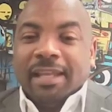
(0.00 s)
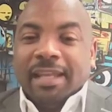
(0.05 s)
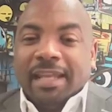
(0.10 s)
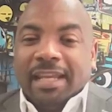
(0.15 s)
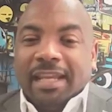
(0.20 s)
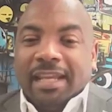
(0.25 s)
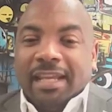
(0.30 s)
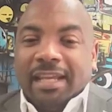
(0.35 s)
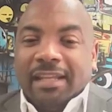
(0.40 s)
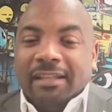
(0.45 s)

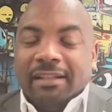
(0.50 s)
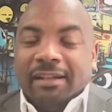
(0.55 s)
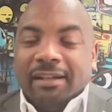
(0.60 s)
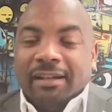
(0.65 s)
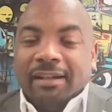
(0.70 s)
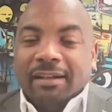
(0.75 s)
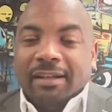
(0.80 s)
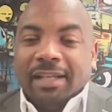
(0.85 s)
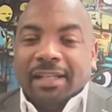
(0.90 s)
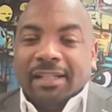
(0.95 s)
and
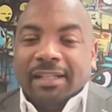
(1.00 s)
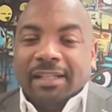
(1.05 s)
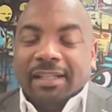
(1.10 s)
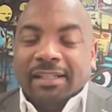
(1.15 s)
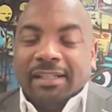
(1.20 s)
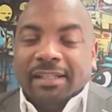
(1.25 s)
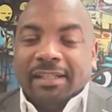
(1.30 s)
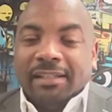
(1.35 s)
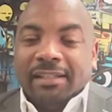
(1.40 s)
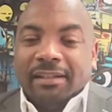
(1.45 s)
it
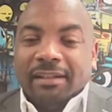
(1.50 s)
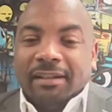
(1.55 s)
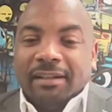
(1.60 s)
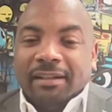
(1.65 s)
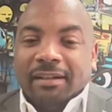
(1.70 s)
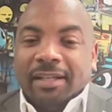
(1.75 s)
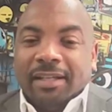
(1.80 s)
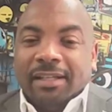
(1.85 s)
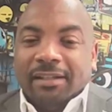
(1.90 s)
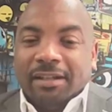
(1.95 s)
ended
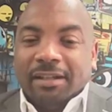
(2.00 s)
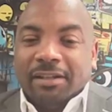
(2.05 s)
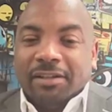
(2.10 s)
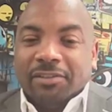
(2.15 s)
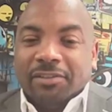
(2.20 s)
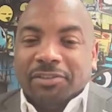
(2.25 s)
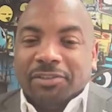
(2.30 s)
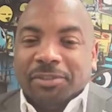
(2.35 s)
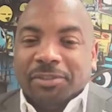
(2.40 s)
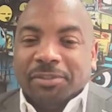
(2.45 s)
in a
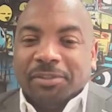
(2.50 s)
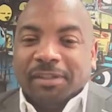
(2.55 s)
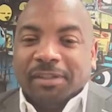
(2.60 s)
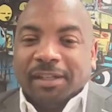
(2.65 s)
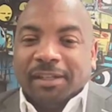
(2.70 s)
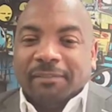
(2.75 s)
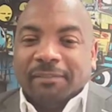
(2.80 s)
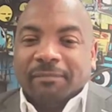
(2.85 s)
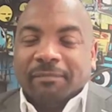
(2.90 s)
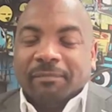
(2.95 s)
hung
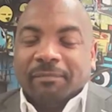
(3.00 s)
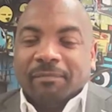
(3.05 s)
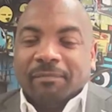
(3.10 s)
jury.